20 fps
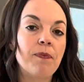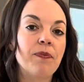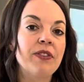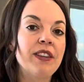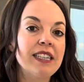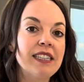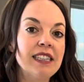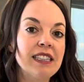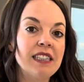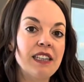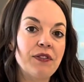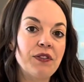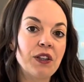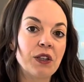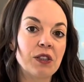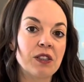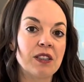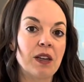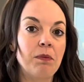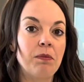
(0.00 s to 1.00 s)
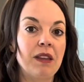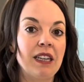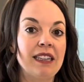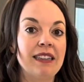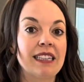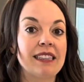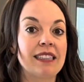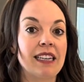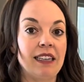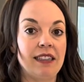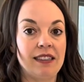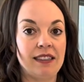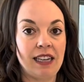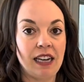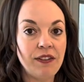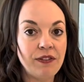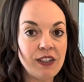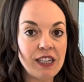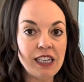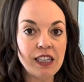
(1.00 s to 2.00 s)
This is if there's something that's a
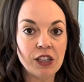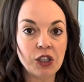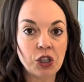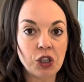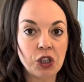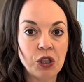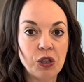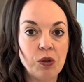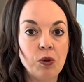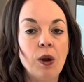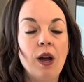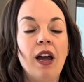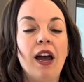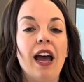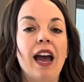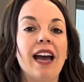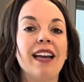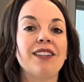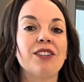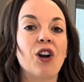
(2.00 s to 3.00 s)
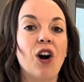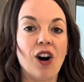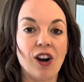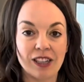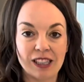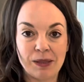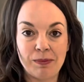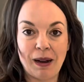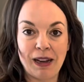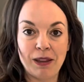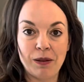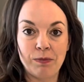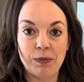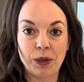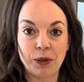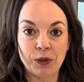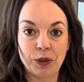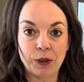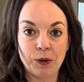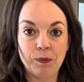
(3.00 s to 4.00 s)
safety issue and caused by the
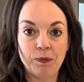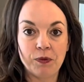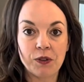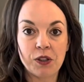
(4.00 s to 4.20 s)
builder.